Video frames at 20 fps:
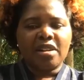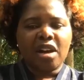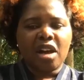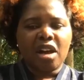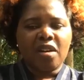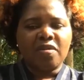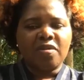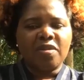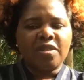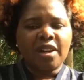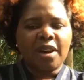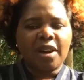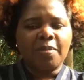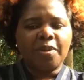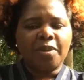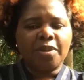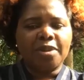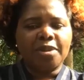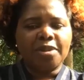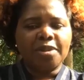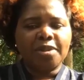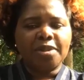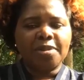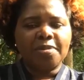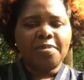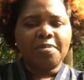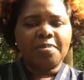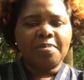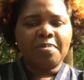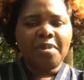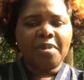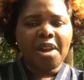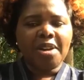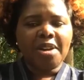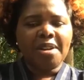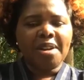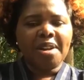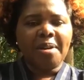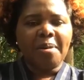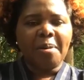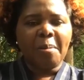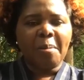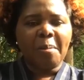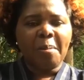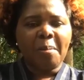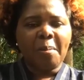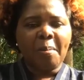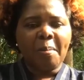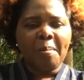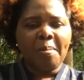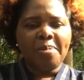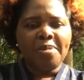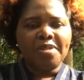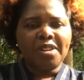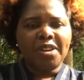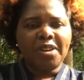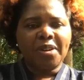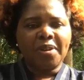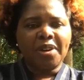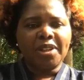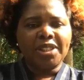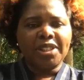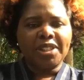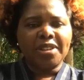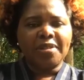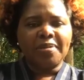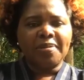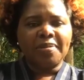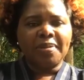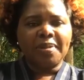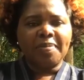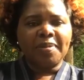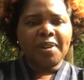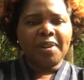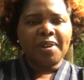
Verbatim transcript: of samples. I don't know. It's a good hmm. question. I'm not